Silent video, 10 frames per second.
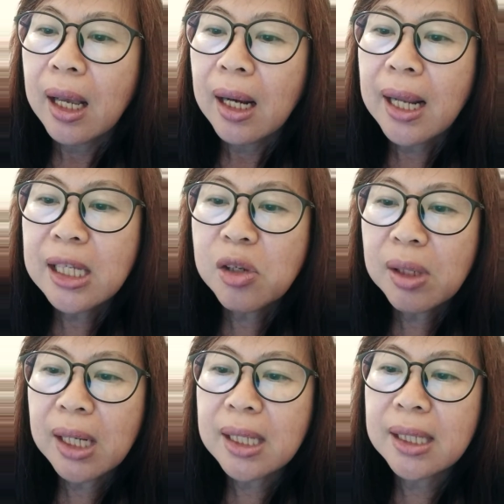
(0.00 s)
Let's
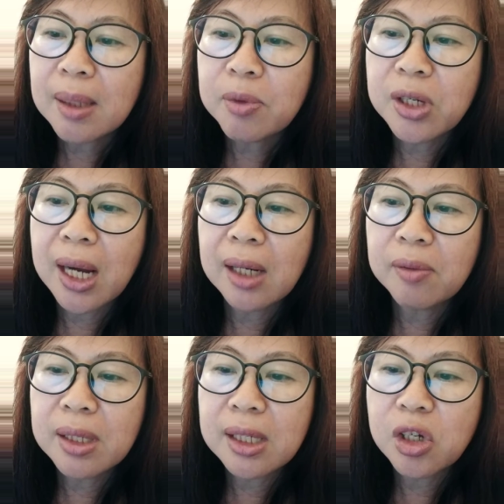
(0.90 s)
look at the
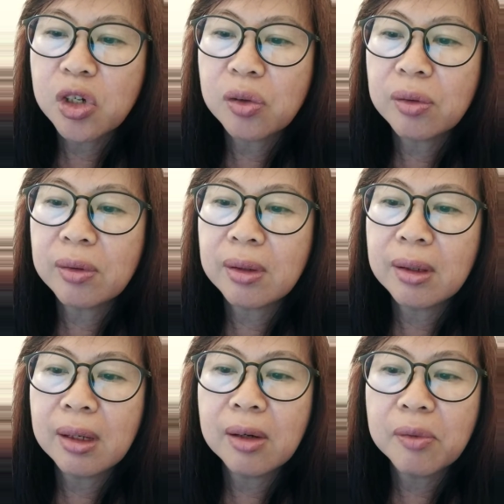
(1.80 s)
subject-researcher
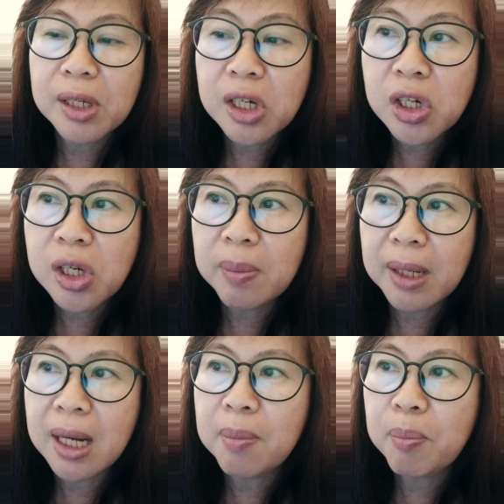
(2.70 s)
relationship
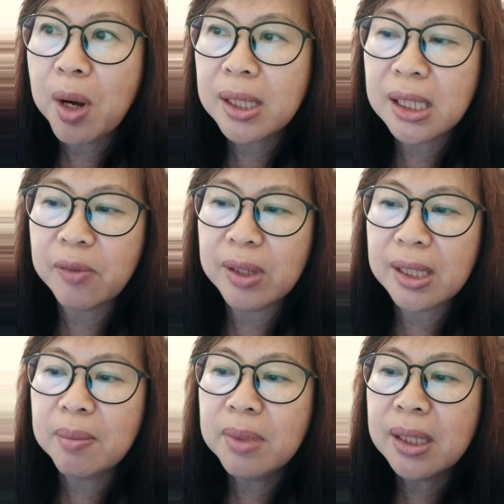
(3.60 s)
in
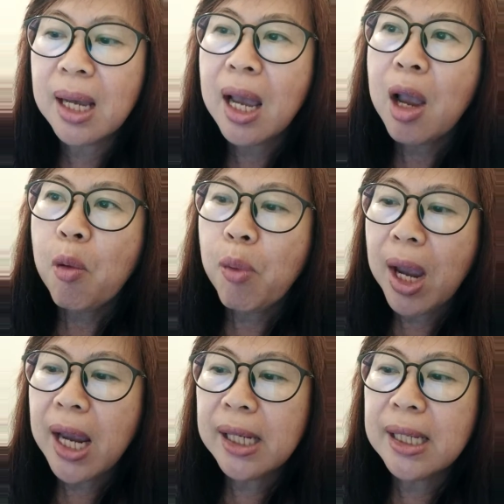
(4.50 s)
positivisms,
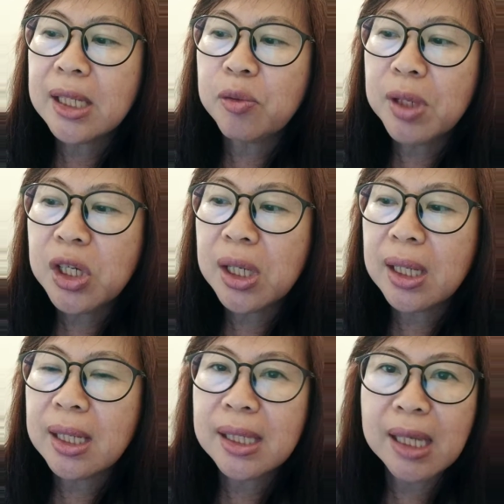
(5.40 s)
where it is rigid
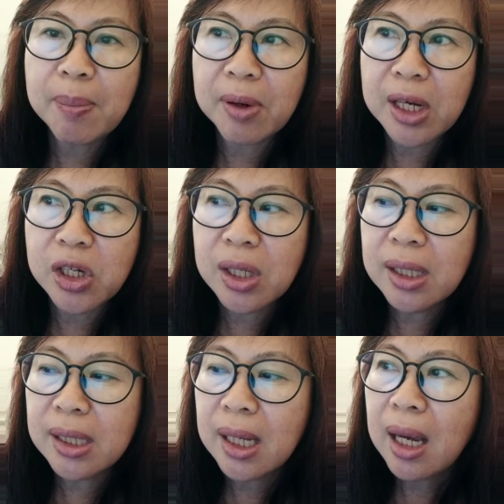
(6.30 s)

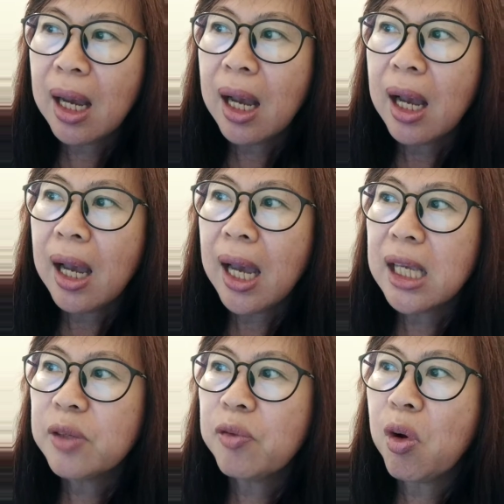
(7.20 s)
separations.
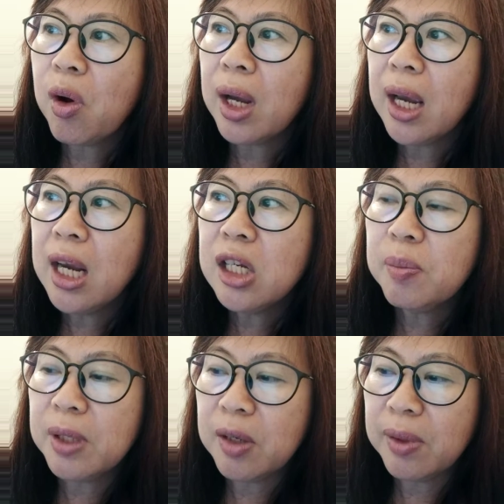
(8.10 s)
As for
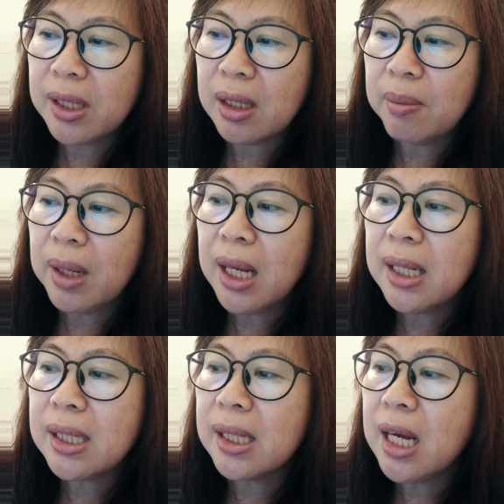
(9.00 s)
interpretivism, it
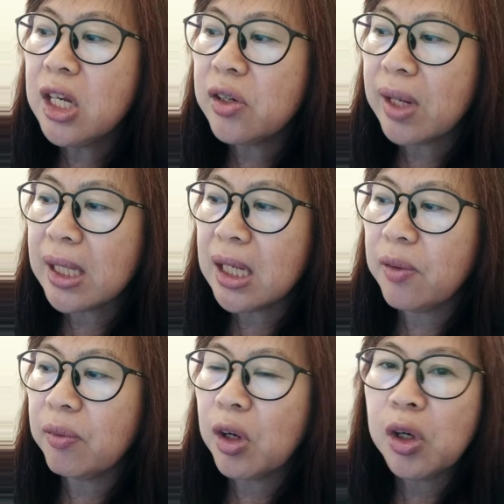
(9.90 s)
is
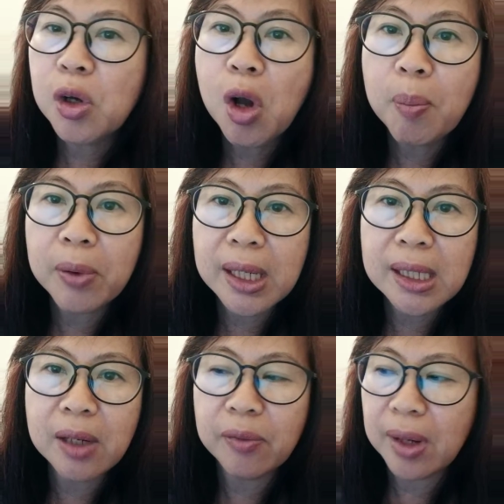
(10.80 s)
interactive,
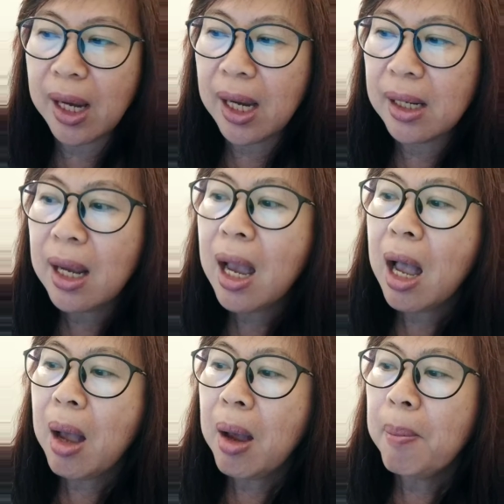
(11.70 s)
cooperative, and
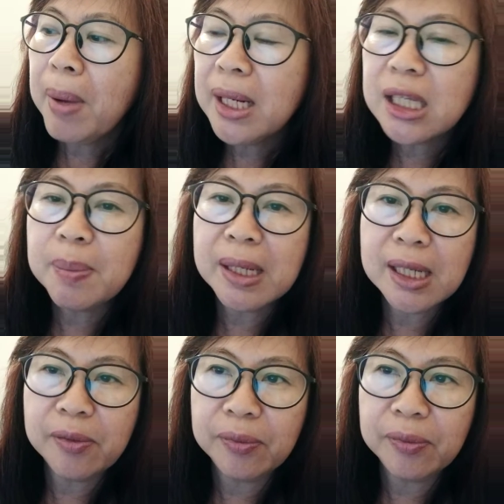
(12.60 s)
participative.